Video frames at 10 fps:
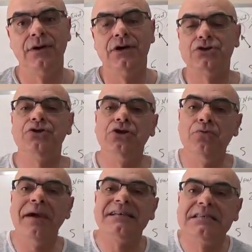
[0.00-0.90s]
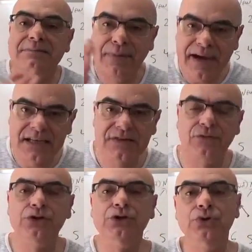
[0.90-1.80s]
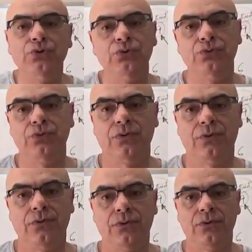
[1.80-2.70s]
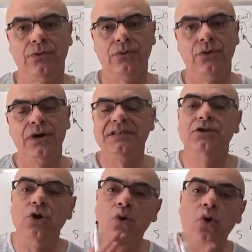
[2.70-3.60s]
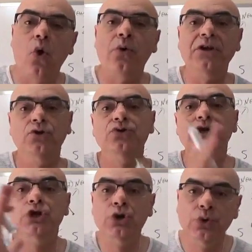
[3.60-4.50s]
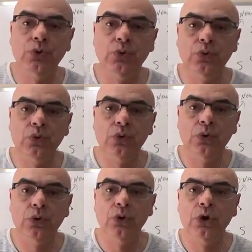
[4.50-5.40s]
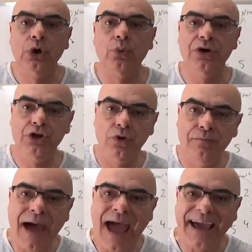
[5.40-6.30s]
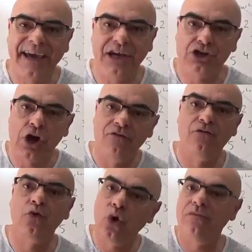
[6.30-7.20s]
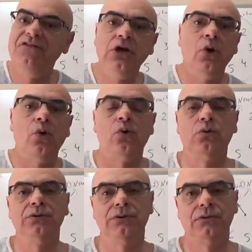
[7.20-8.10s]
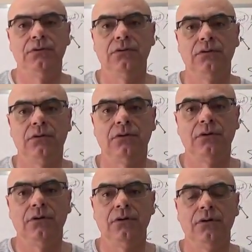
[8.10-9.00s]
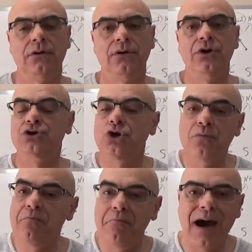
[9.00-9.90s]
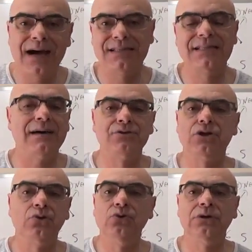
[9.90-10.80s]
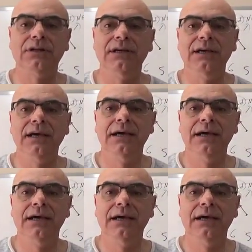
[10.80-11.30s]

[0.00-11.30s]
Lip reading: So that you make space for the new. See, don't go into the new with your baggage full of the old. So you must absolutely